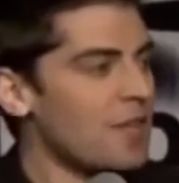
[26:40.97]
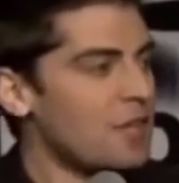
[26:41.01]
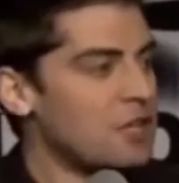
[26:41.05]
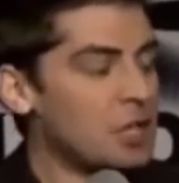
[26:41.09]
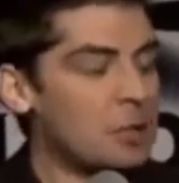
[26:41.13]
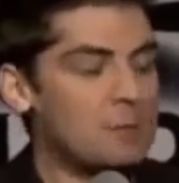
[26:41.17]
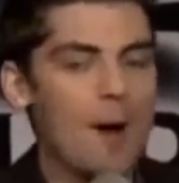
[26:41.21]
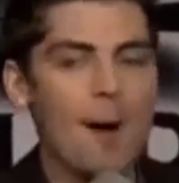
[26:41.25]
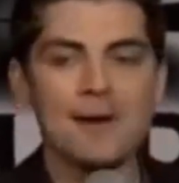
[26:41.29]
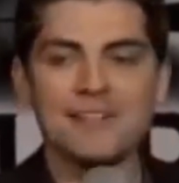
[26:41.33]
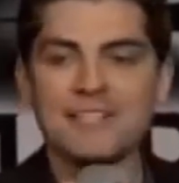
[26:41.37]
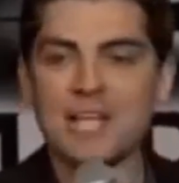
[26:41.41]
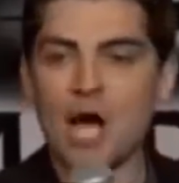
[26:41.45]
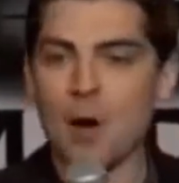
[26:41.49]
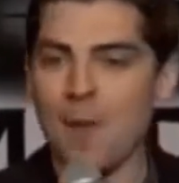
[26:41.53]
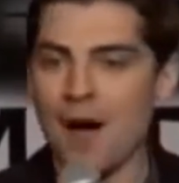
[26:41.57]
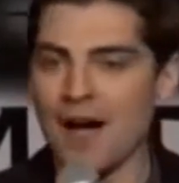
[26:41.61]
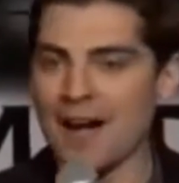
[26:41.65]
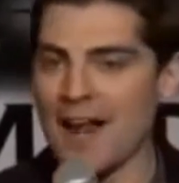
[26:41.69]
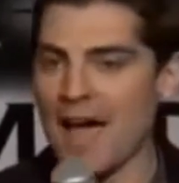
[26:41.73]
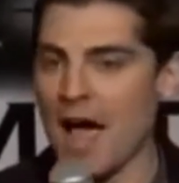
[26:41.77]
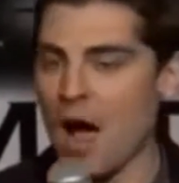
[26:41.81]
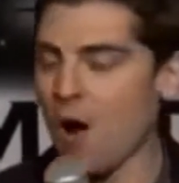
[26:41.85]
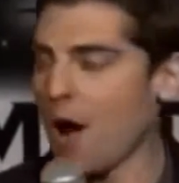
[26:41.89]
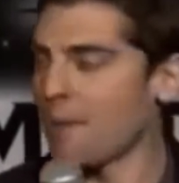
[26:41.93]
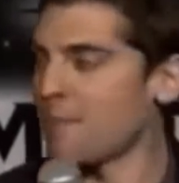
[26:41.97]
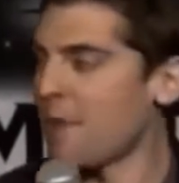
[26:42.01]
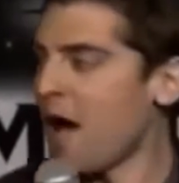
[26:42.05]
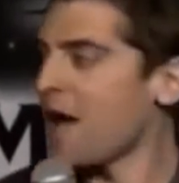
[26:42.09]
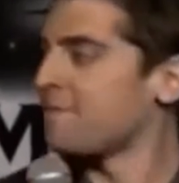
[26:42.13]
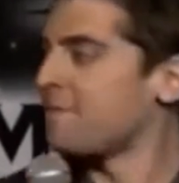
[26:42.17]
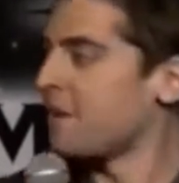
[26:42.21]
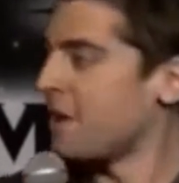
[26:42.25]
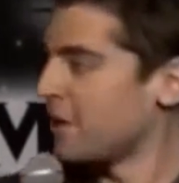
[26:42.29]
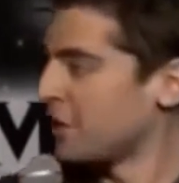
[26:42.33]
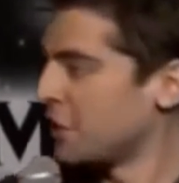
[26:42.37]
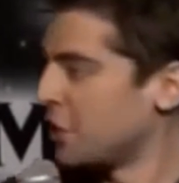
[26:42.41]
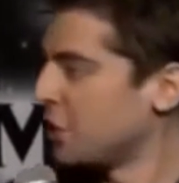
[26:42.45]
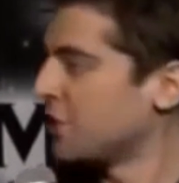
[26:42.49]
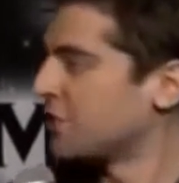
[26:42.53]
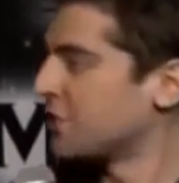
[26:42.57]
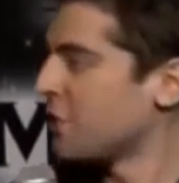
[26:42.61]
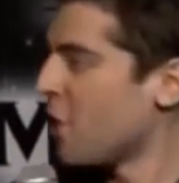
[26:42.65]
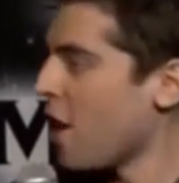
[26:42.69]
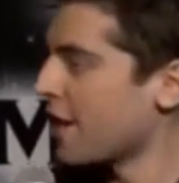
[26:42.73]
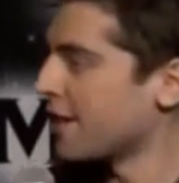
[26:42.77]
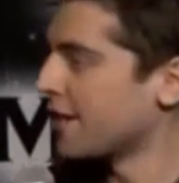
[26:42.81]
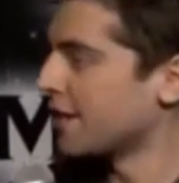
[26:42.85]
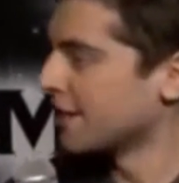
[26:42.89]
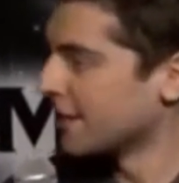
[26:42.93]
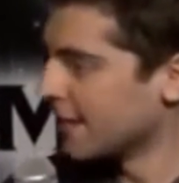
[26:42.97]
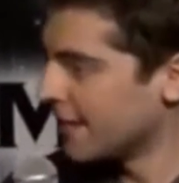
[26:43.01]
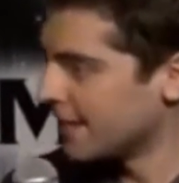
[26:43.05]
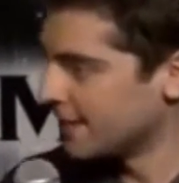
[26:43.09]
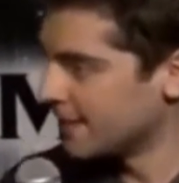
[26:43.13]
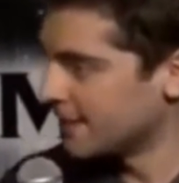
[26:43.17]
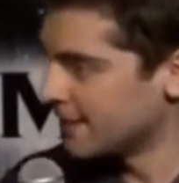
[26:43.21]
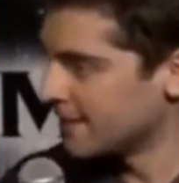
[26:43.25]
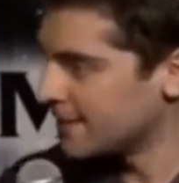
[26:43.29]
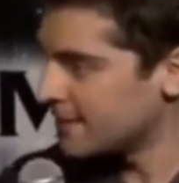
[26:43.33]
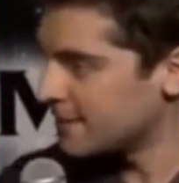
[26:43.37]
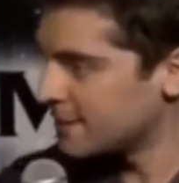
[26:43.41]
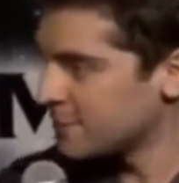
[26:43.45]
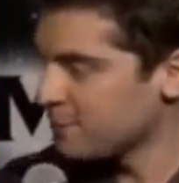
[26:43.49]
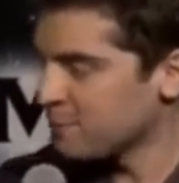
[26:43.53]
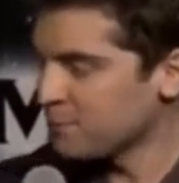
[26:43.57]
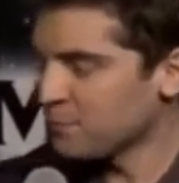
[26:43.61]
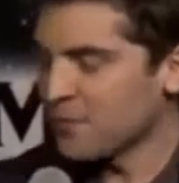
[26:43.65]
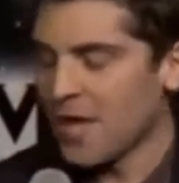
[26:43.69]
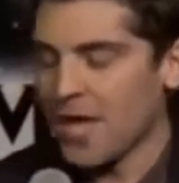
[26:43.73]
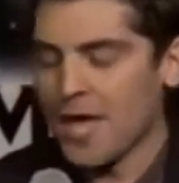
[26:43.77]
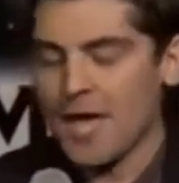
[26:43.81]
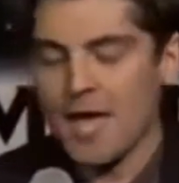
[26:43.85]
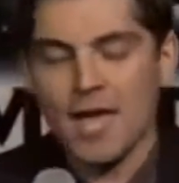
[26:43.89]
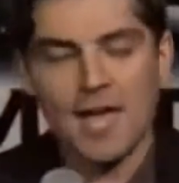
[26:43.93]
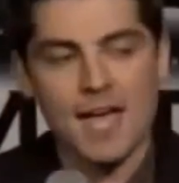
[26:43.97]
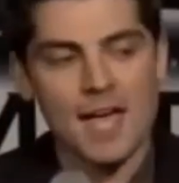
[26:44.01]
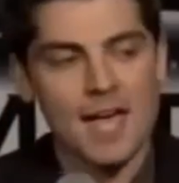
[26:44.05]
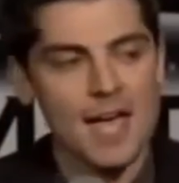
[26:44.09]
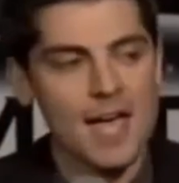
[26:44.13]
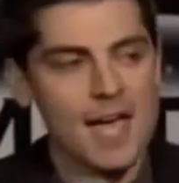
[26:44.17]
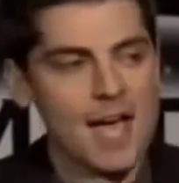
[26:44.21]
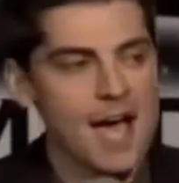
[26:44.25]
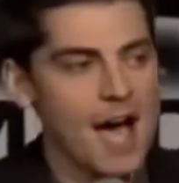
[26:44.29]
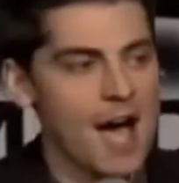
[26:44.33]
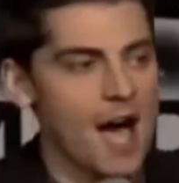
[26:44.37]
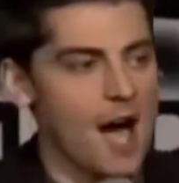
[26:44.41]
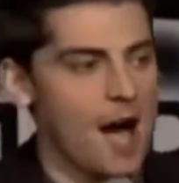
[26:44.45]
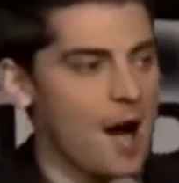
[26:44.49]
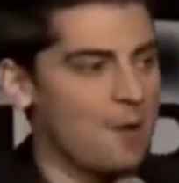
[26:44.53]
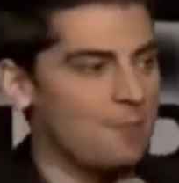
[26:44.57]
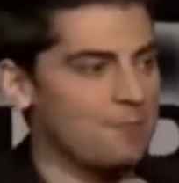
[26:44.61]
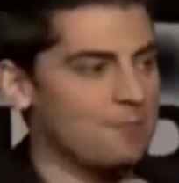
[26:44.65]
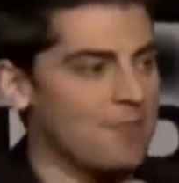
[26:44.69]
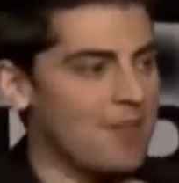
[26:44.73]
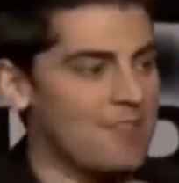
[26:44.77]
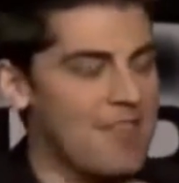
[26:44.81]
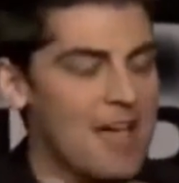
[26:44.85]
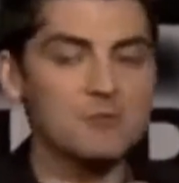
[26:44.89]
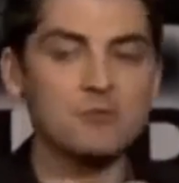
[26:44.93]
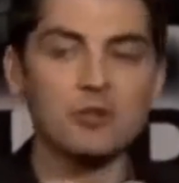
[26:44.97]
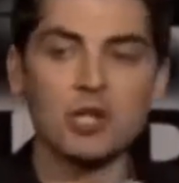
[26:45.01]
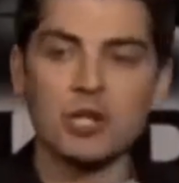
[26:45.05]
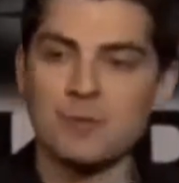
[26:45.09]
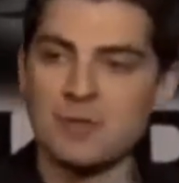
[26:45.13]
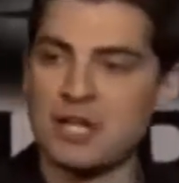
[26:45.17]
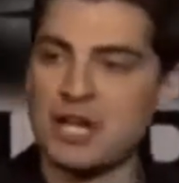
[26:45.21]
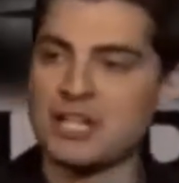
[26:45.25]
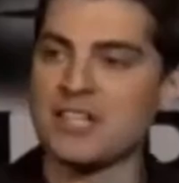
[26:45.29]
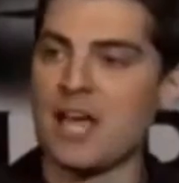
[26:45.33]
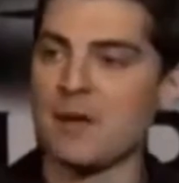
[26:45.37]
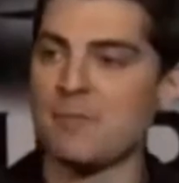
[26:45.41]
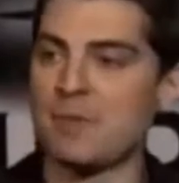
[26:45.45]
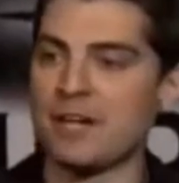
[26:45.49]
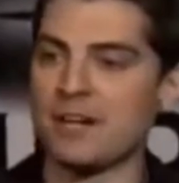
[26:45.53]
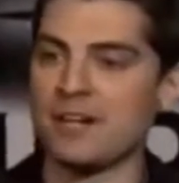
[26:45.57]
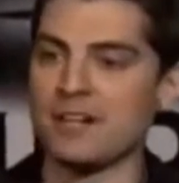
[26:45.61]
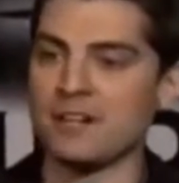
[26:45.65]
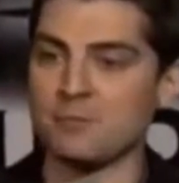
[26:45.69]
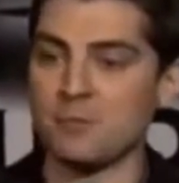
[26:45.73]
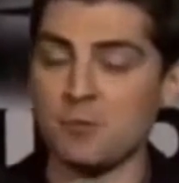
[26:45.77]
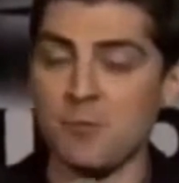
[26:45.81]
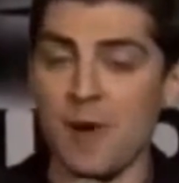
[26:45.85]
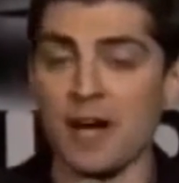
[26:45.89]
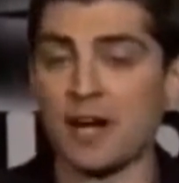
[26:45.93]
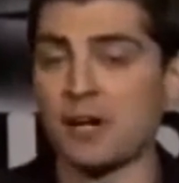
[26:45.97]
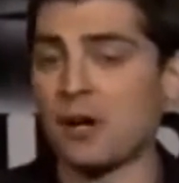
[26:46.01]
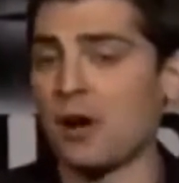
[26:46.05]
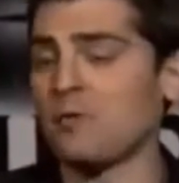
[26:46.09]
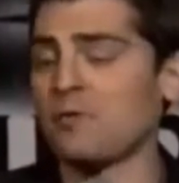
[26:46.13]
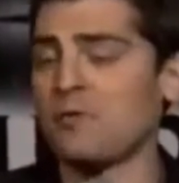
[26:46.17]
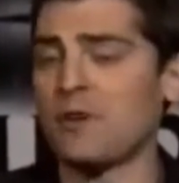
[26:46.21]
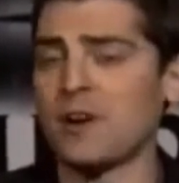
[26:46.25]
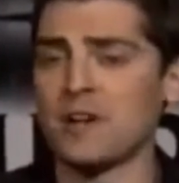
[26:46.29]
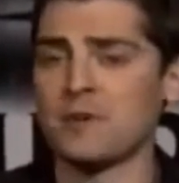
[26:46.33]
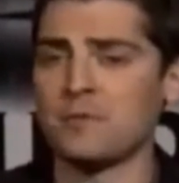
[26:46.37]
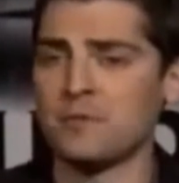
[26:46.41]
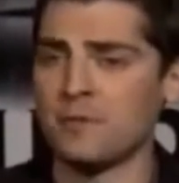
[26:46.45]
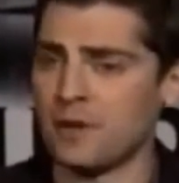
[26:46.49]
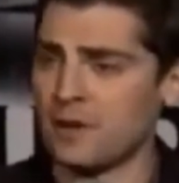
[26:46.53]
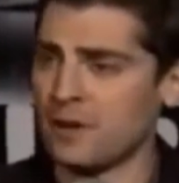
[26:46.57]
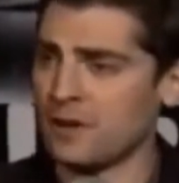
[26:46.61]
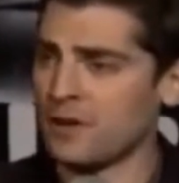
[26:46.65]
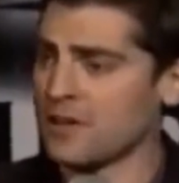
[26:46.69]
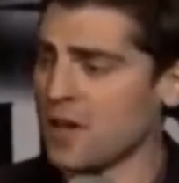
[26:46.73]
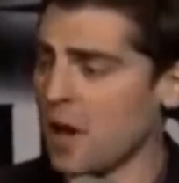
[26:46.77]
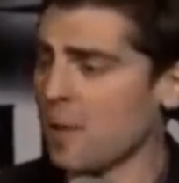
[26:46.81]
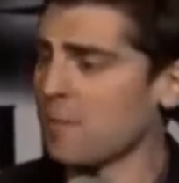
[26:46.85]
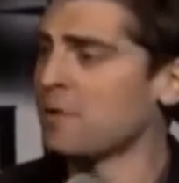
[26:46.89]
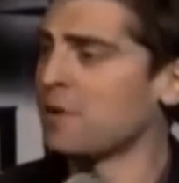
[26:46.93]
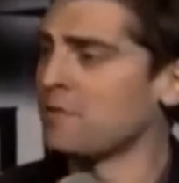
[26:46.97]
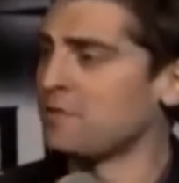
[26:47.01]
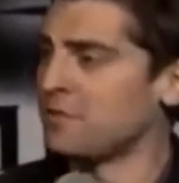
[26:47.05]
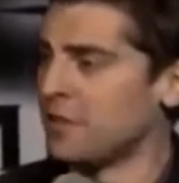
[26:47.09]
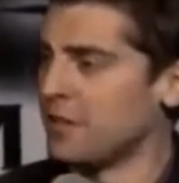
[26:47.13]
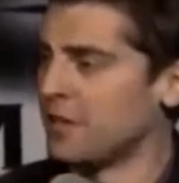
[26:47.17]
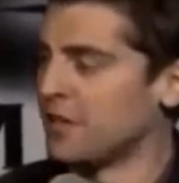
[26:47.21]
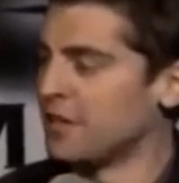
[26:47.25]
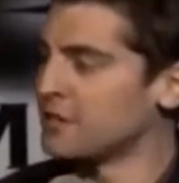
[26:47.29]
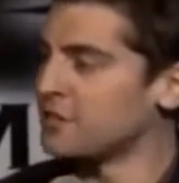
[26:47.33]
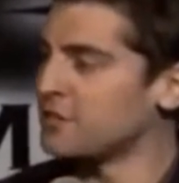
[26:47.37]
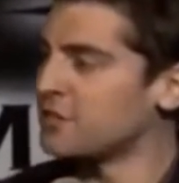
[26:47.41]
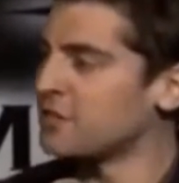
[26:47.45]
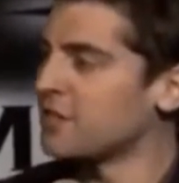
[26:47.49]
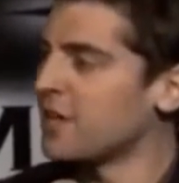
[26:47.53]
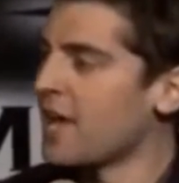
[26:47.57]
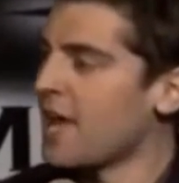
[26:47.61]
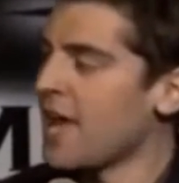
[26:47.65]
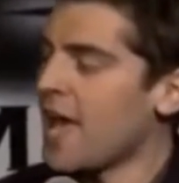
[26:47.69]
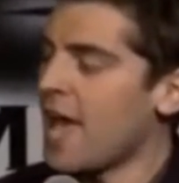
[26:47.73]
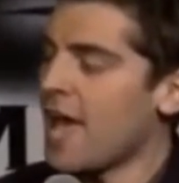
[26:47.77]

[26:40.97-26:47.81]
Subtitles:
You can probably tell by now I'm not very good at talking to ladies. That's really because I've been with my girlfriend for a number of years.